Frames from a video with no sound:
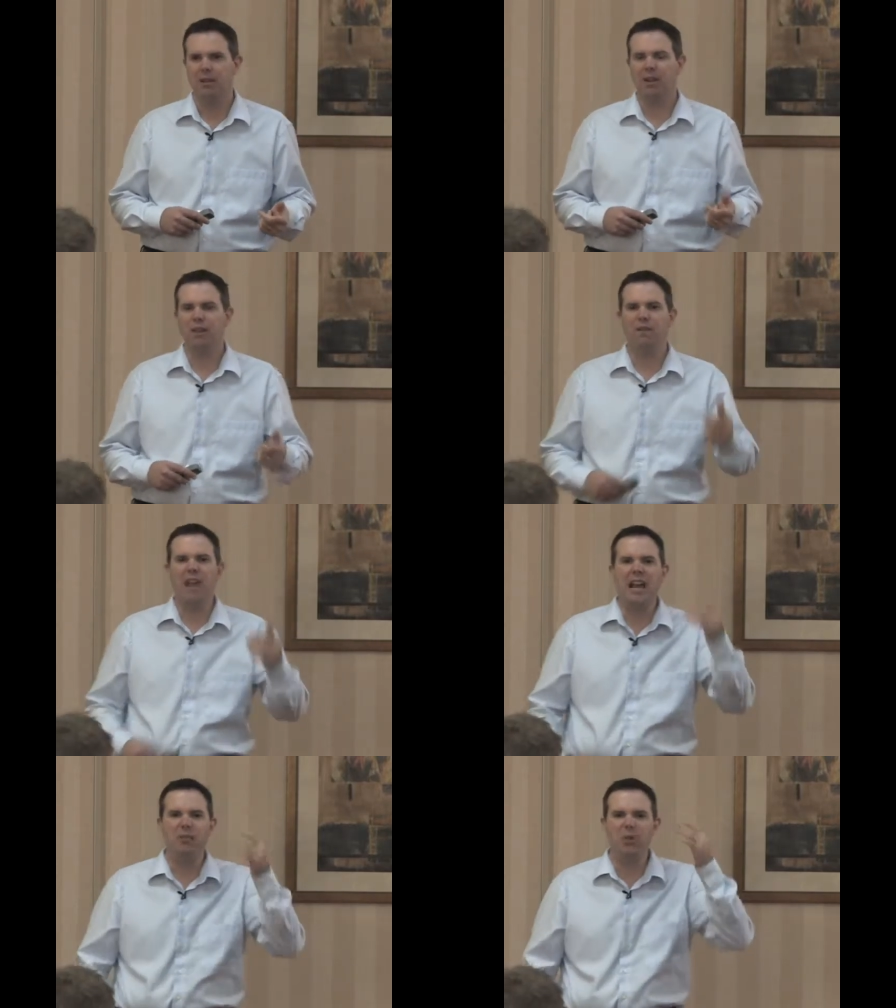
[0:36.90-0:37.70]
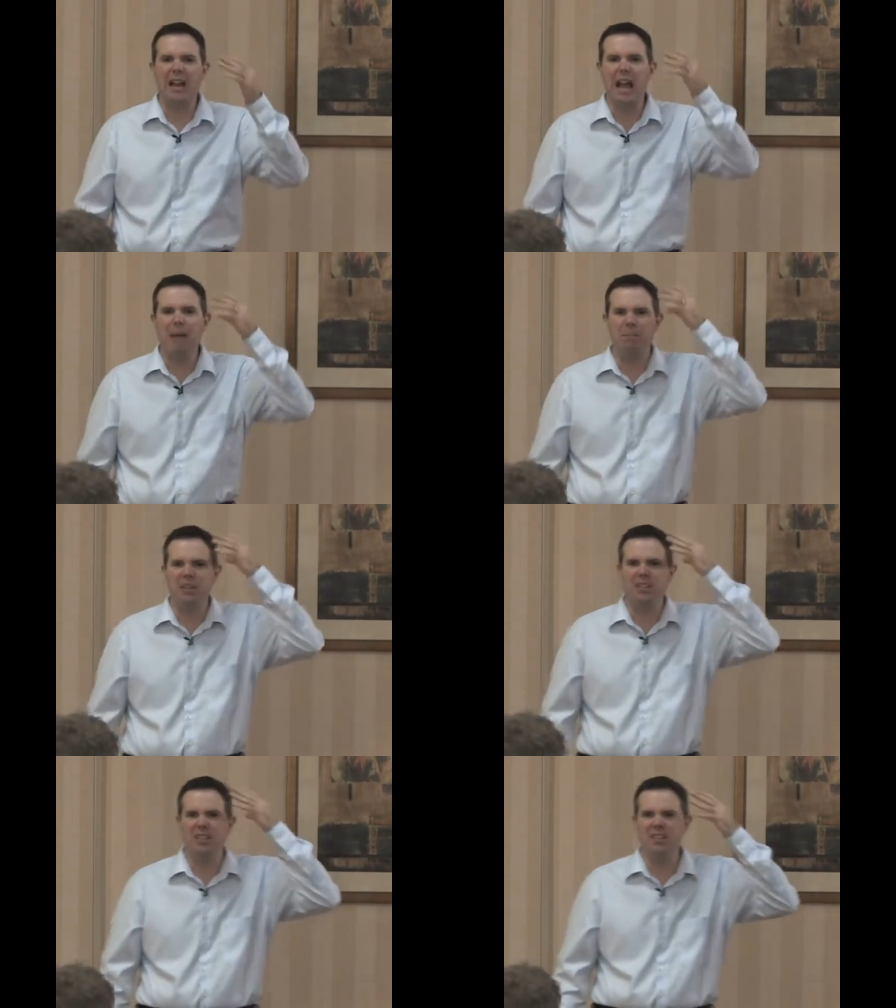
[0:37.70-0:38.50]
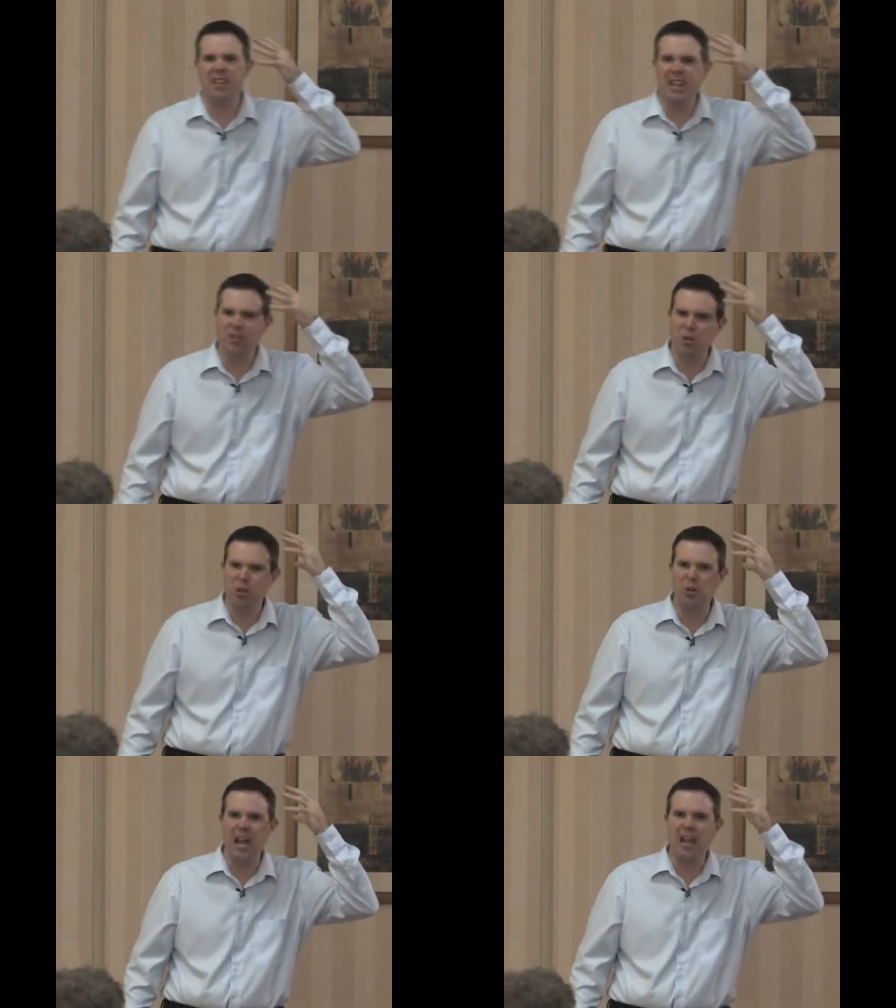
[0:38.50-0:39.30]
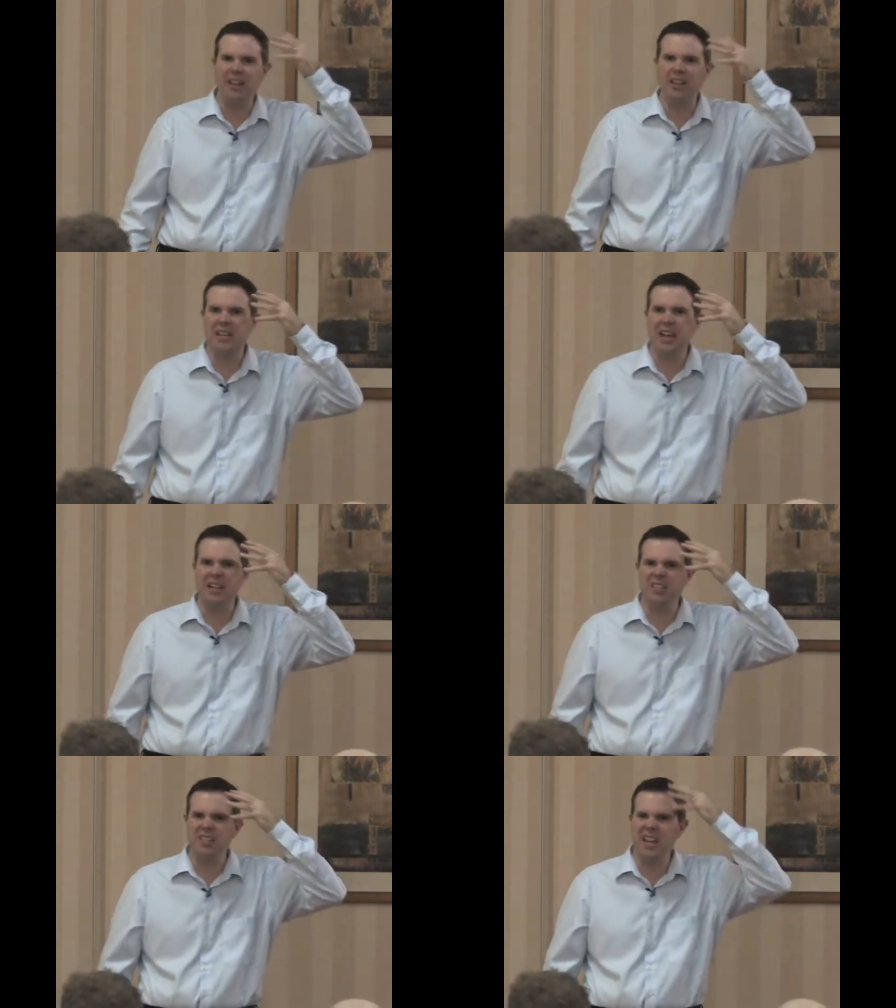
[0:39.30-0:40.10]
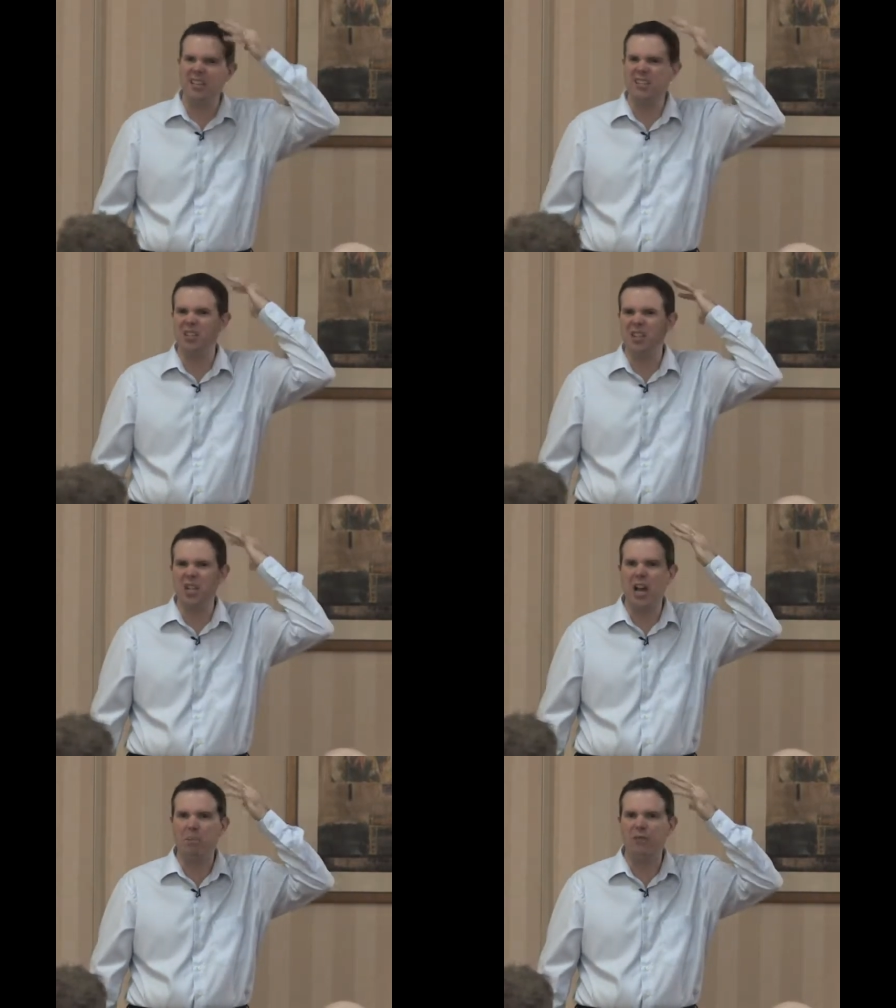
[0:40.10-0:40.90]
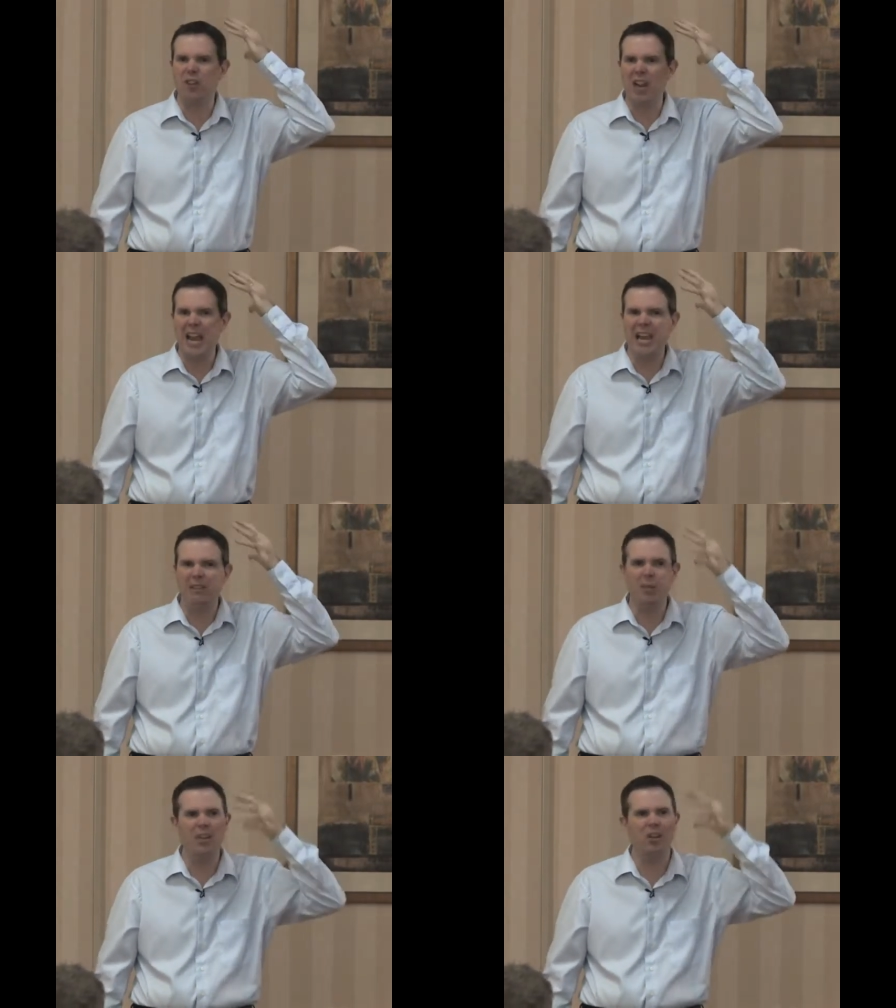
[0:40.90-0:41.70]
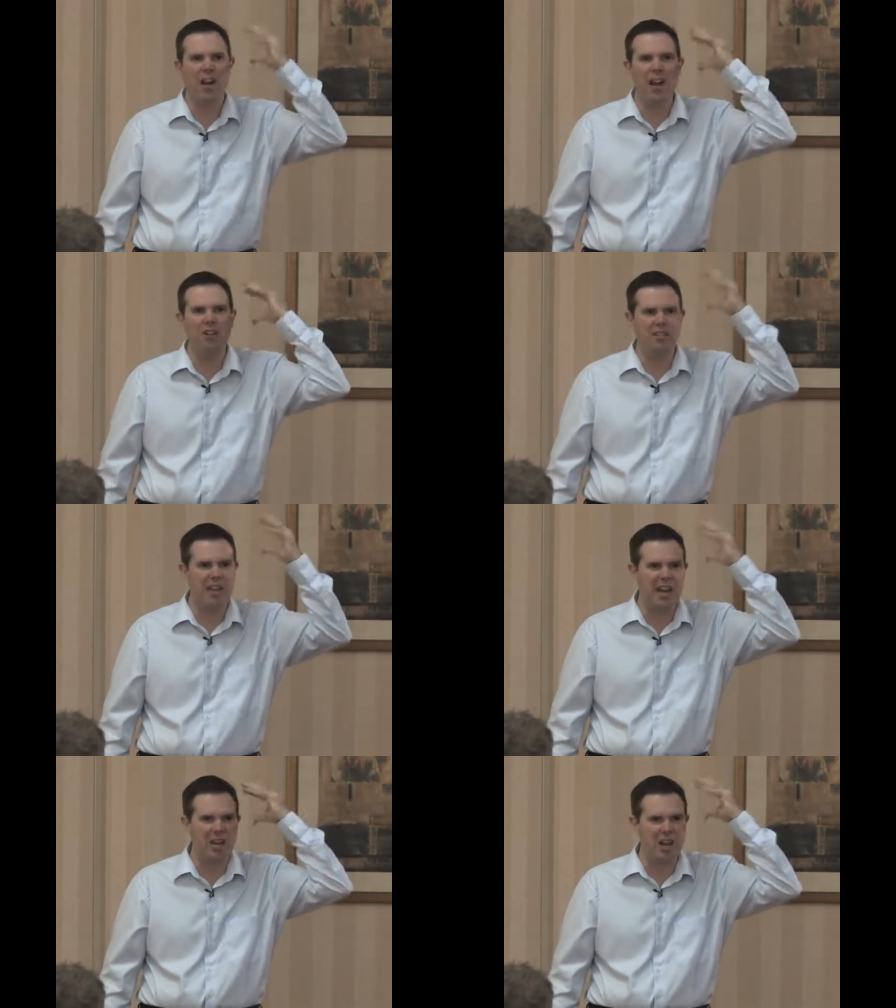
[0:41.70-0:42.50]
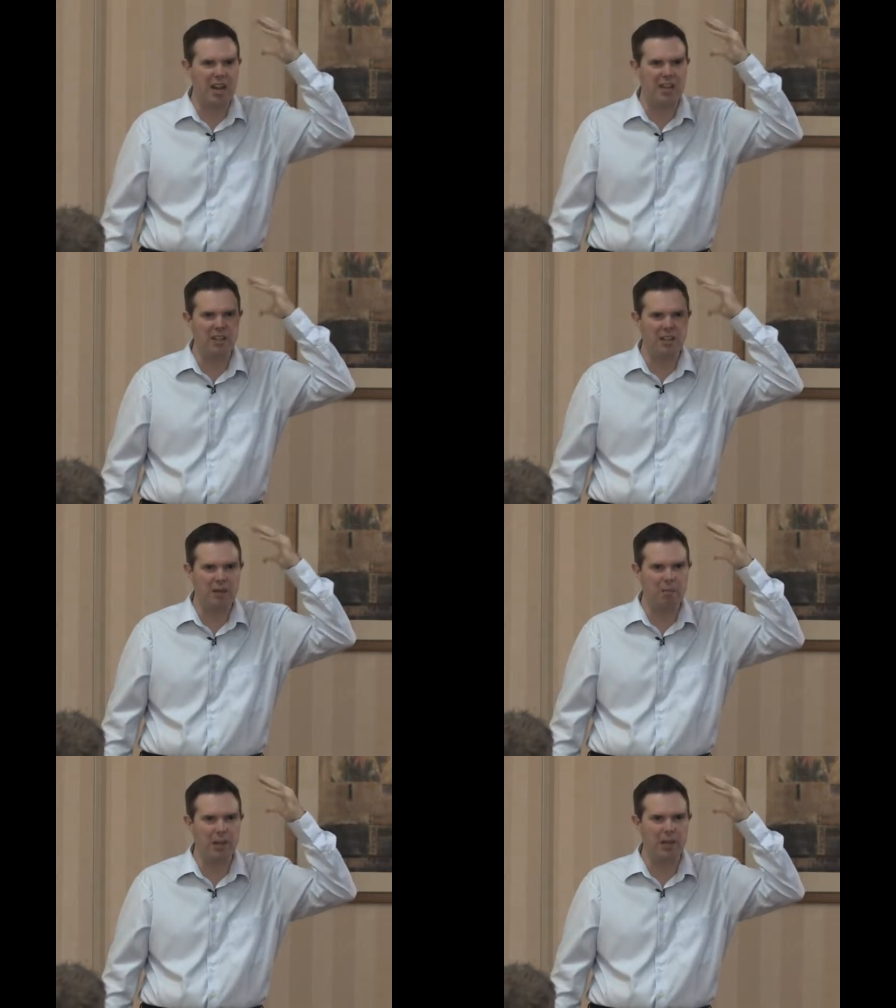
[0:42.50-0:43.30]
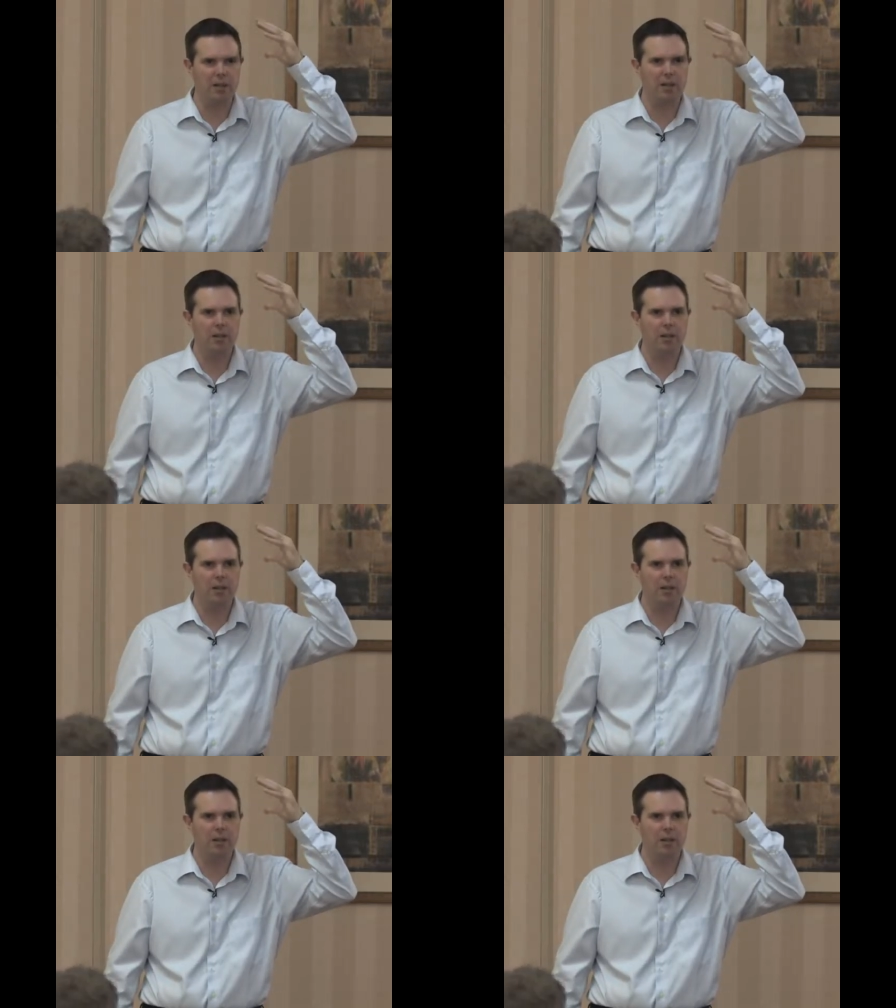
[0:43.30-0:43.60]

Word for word: And in fact, what happens is nasal tonality kind of stays near the top of your head, make your hair stand on end a little bit.